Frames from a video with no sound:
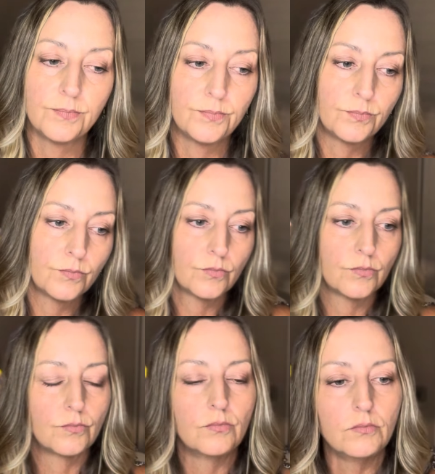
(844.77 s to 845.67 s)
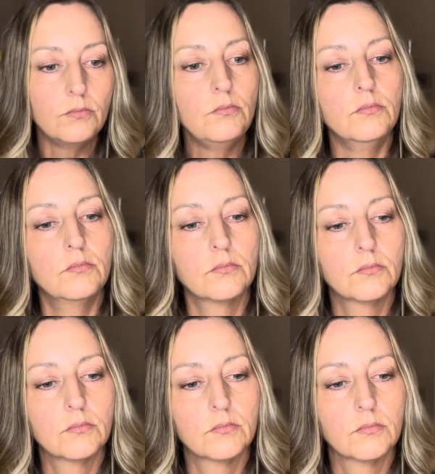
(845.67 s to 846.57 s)

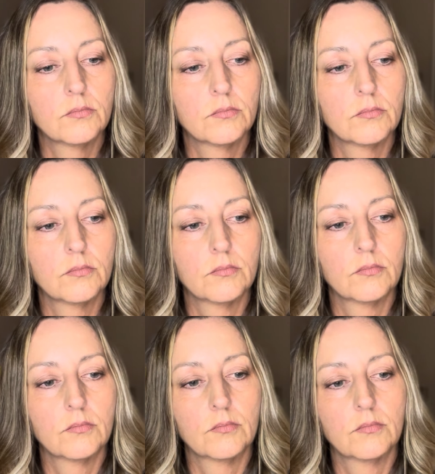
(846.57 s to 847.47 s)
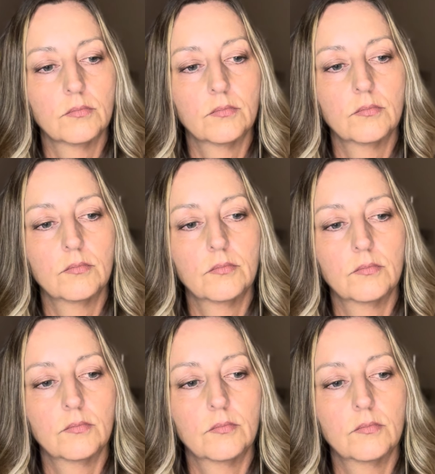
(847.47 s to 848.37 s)
Nobody speaks.